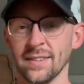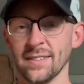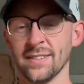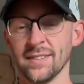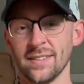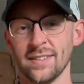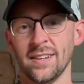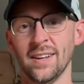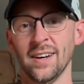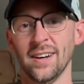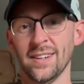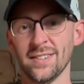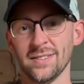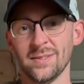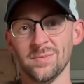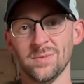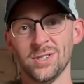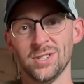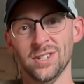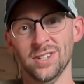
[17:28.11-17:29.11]
it's an
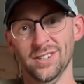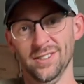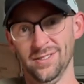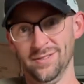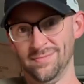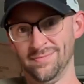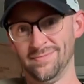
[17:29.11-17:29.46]
awesome show.